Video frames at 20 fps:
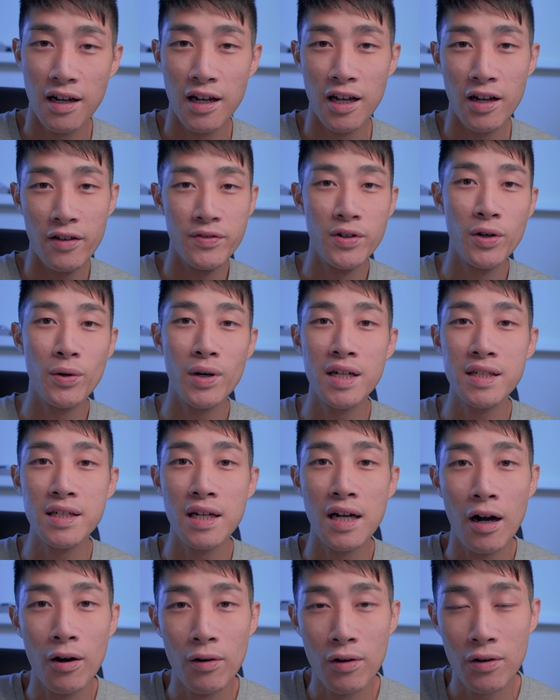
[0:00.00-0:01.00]
I have no
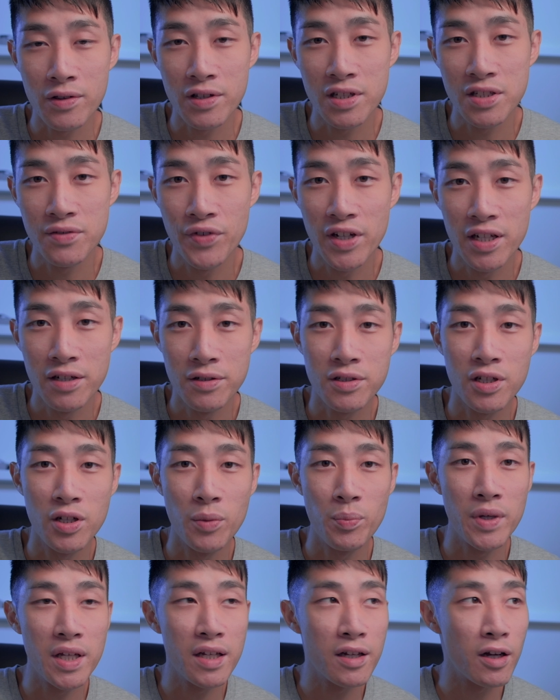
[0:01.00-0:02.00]
idea how long this video is going
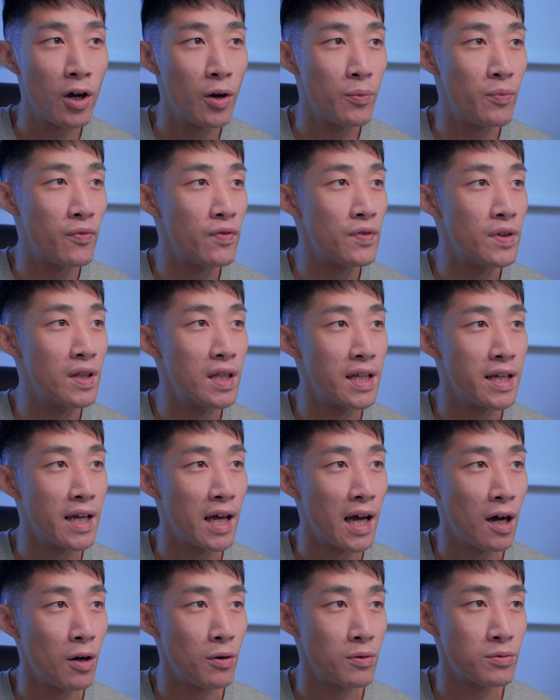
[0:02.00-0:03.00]
to be.
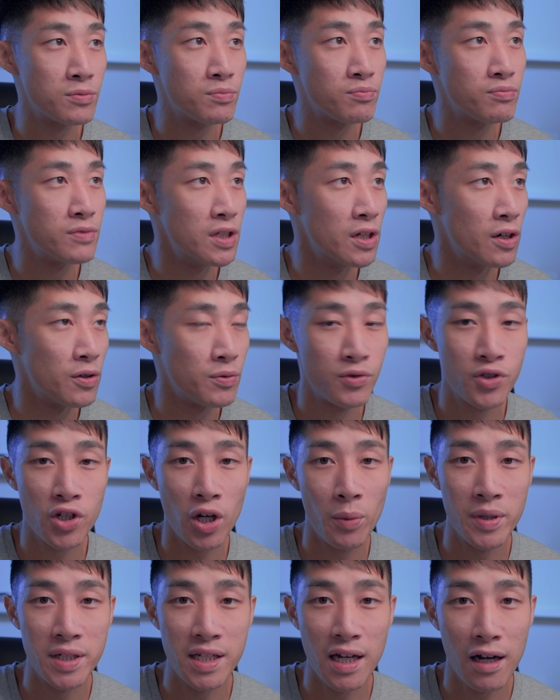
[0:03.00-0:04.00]
Hopefully I'll
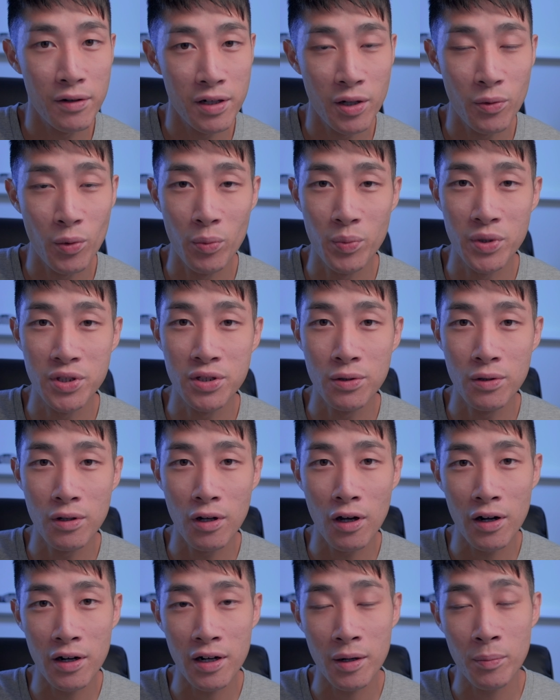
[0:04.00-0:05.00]
chop it down. It won't be too
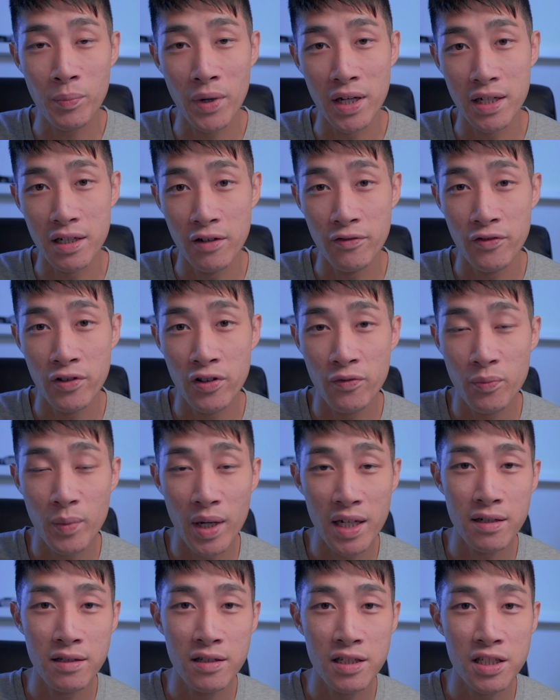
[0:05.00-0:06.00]
long. But if you've
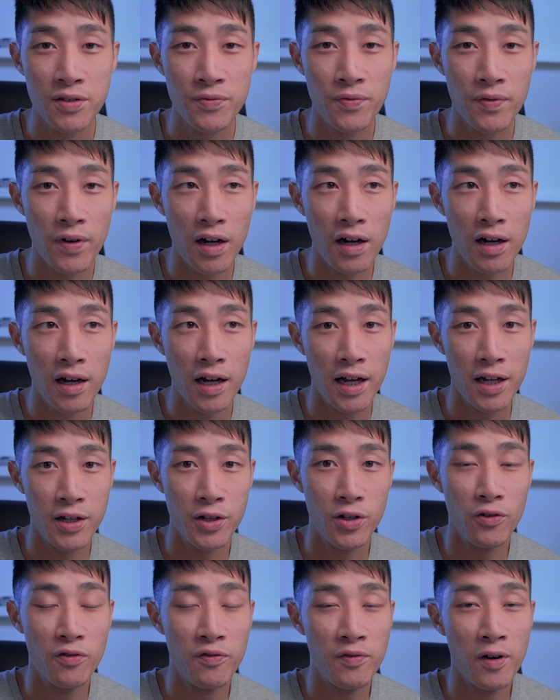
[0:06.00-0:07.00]
made it this far
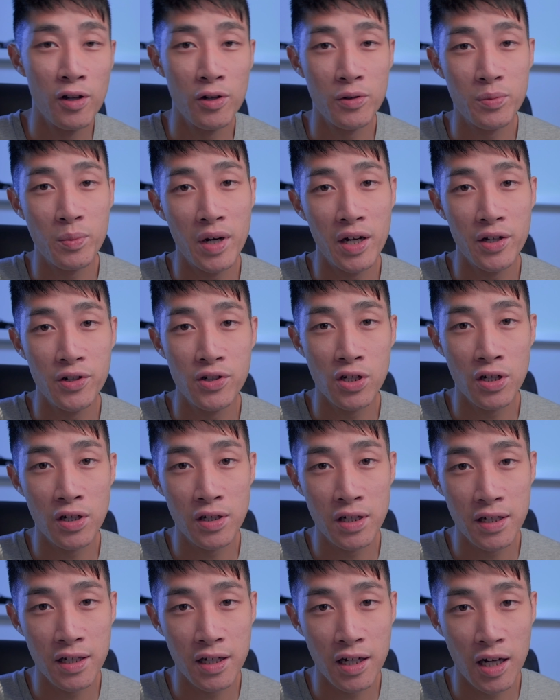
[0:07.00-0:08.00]
and you followed my
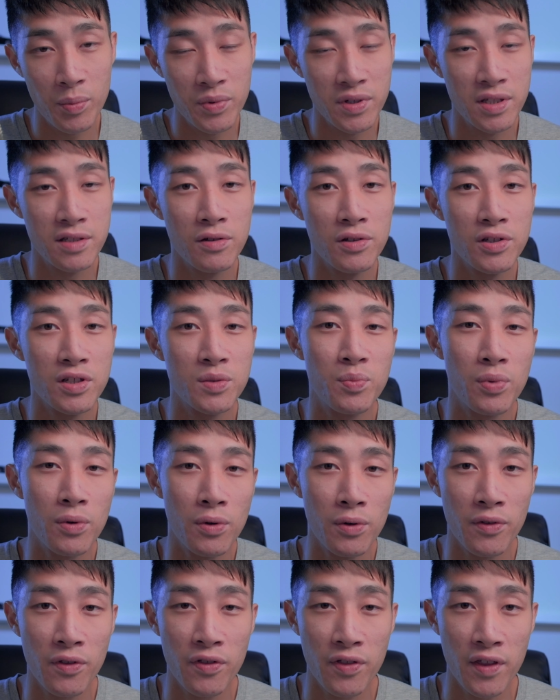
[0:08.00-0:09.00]
journey up until this
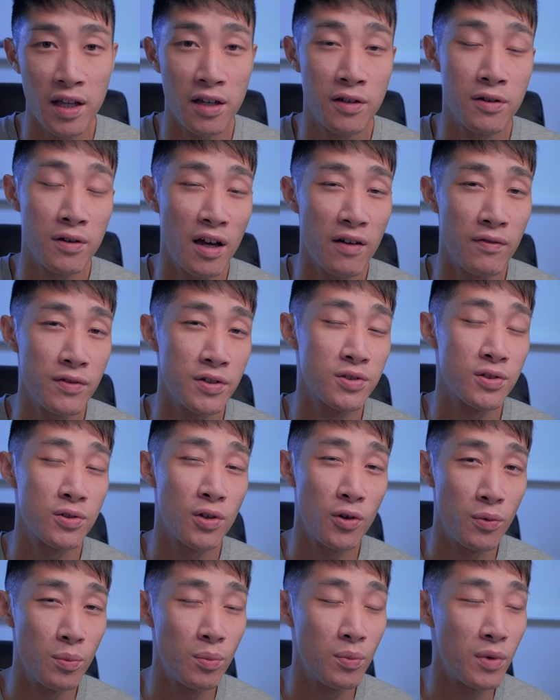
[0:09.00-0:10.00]
point, thank you ever
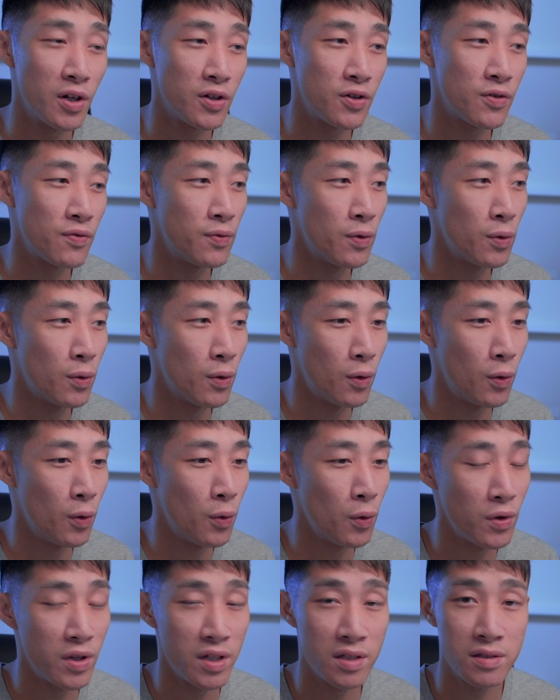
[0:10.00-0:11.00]
so much for
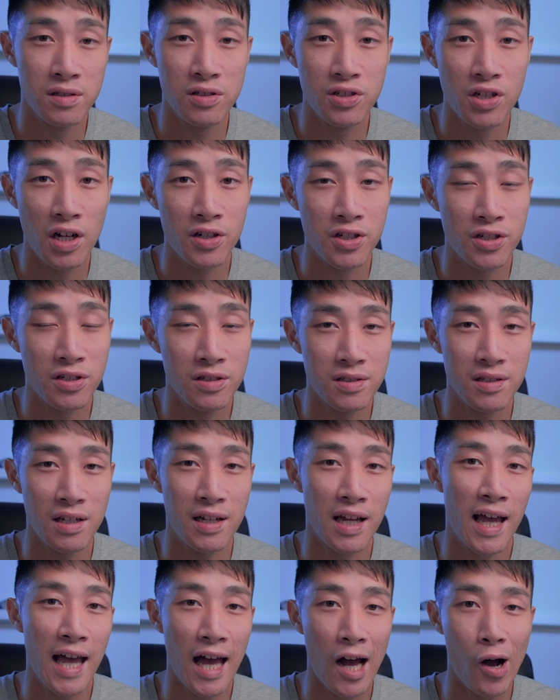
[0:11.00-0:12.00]
all these suggestions
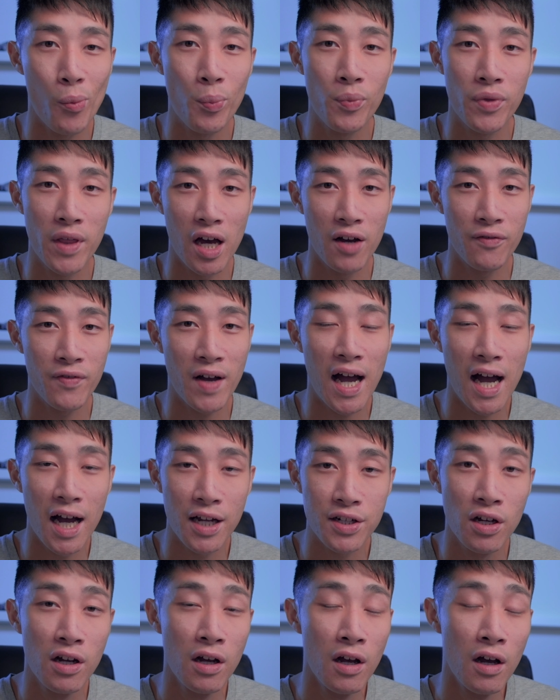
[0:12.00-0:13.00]
and help that I've
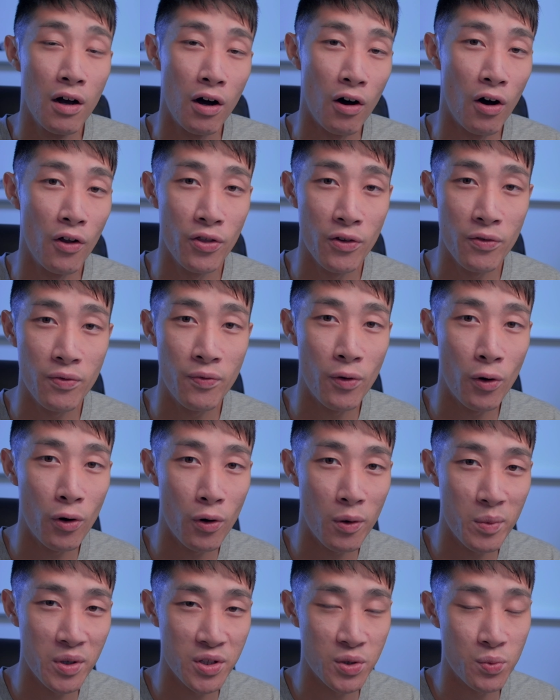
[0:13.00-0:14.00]
had on the
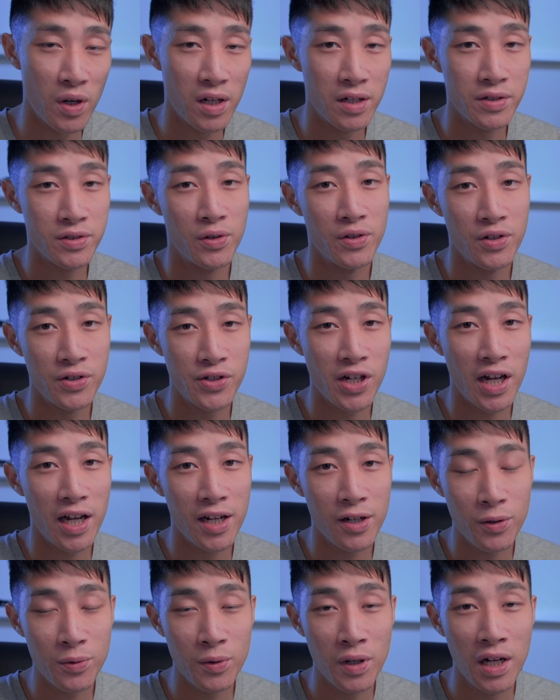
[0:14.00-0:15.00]
forum as well as on the
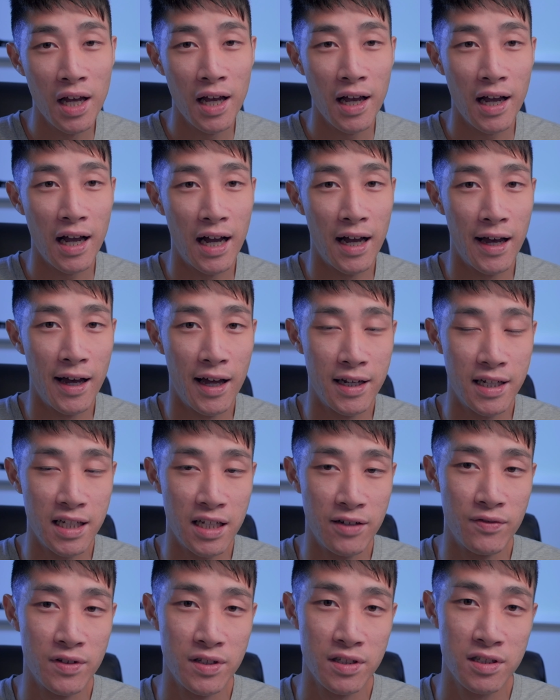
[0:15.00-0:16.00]
channel, and
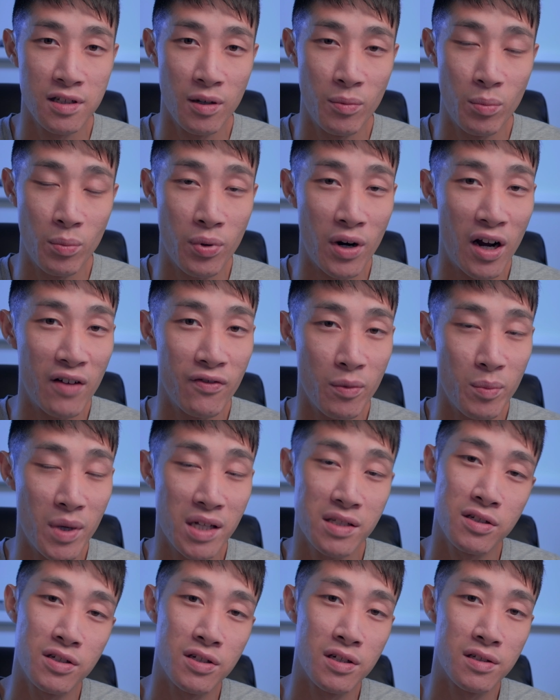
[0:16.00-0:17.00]
even some private
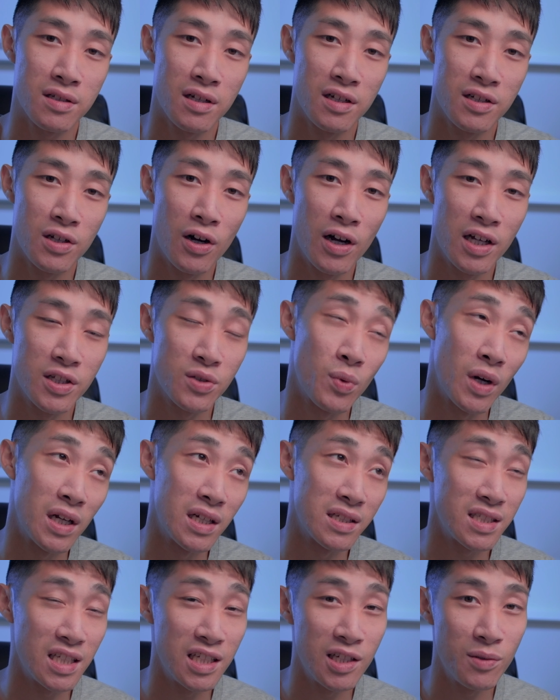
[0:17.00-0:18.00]
messages as well
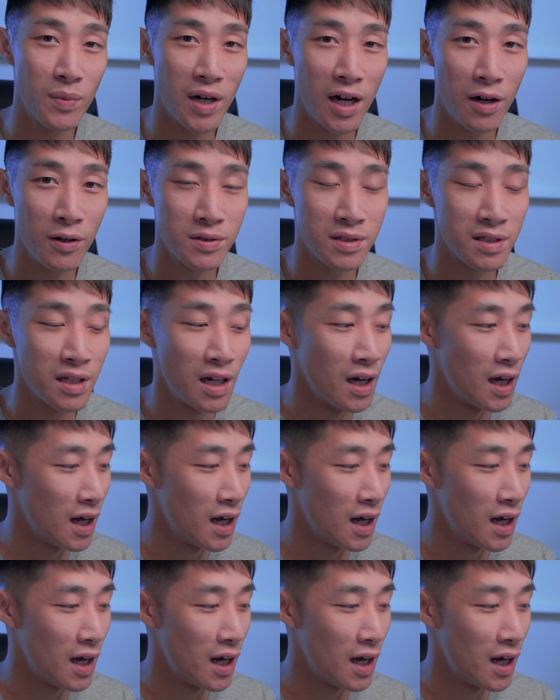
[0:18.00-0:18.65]
as emails.